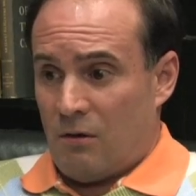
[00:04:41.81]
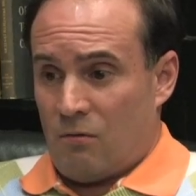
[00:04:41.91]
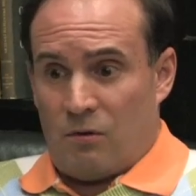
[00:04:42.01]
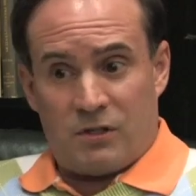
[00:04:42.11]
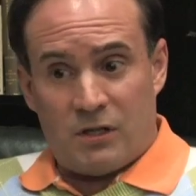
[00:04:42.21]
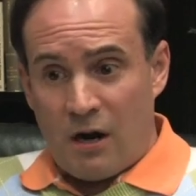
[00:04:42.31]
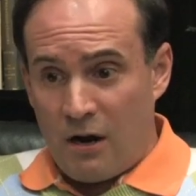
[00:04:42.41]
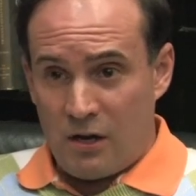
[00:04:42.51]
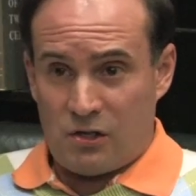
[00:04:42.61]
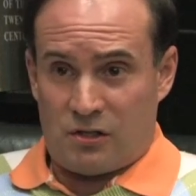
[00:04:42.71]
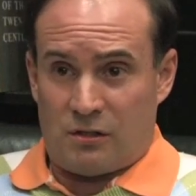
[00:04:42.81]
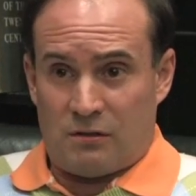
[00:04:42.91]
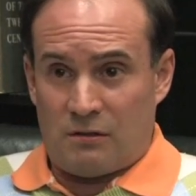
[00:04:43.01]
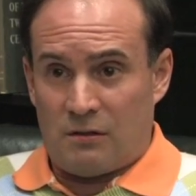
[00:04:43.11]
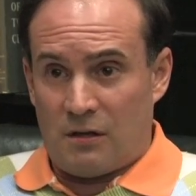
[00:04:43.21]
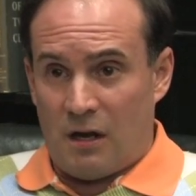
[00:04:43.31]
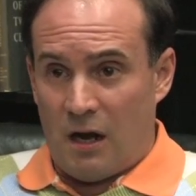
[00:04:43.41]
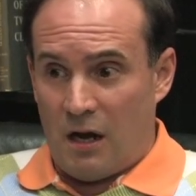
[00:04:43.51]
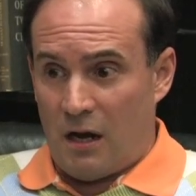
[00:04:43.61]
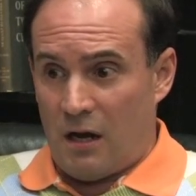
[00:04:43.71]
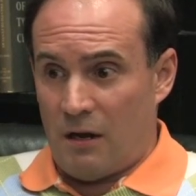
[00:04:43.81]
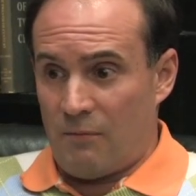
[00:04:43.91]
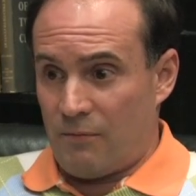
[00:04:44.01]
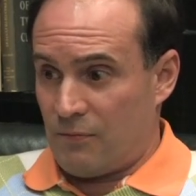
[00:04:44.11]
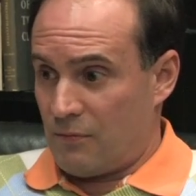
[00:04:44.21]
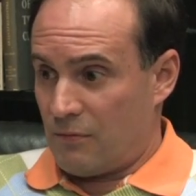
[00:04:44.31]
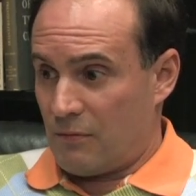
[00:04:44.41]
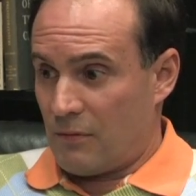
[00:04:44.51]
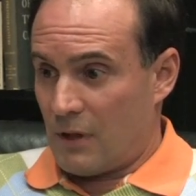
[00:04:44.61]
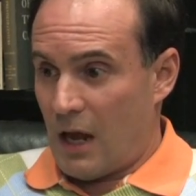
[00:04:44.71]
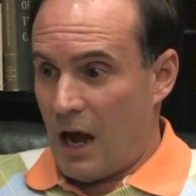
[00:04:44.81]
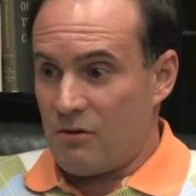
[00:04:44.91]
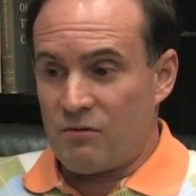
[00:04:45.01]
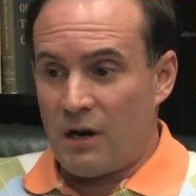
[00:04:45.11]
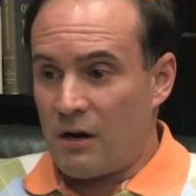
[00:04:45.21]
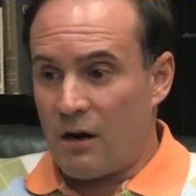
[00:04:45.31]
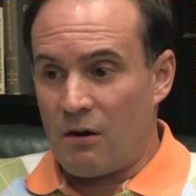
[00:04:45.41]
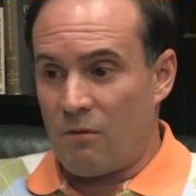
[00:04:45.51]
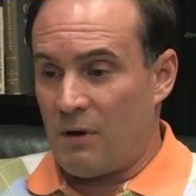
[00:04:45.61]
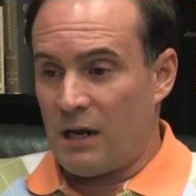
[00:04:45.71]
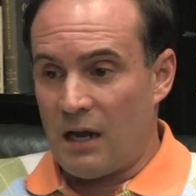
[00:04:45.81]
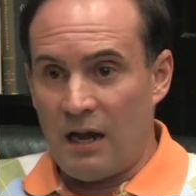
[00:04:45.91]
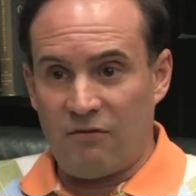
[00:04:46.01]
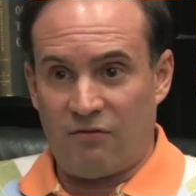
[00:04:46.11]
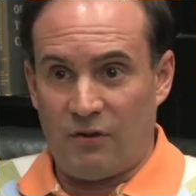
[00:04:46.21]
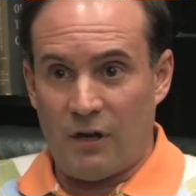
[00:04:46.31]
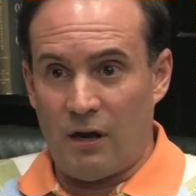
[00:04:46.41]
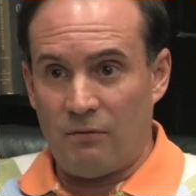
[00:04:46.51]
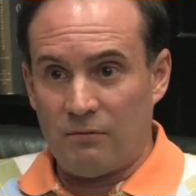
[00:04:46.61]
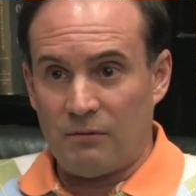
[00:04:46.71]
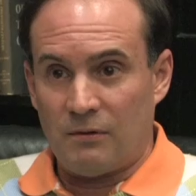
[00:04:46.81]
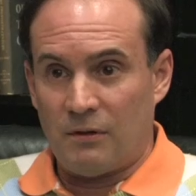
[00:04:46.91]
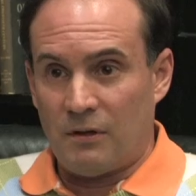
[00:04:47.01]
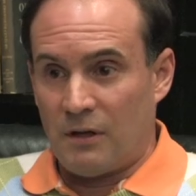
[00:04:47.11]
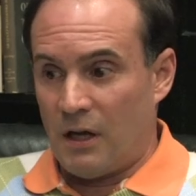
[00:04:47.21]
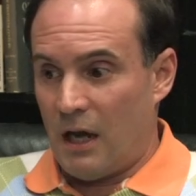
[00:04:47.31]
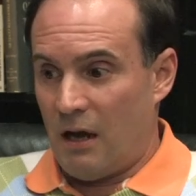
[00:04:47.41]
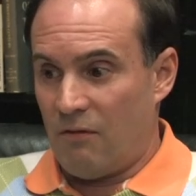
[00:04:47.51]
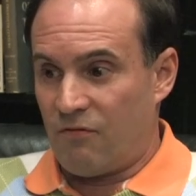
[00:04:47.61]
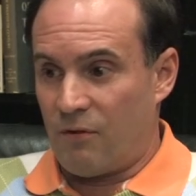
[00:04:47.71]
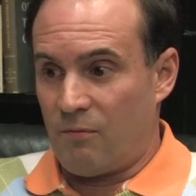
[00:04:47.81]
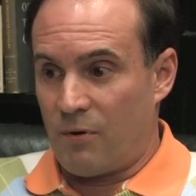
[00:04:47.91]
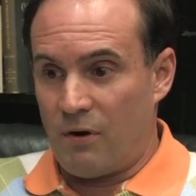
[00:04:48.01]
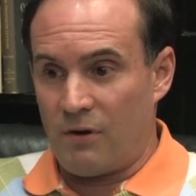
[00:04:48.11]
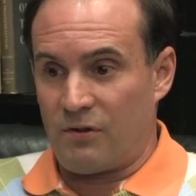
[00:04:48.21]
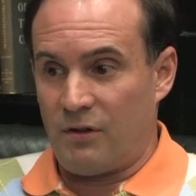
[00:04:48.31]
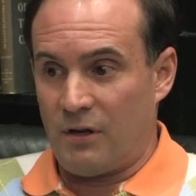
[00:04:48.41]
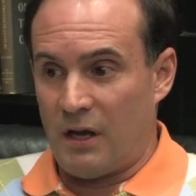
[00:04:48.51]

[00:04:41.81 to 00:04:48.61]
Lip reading: was an artist. I was around art all my life, from birth,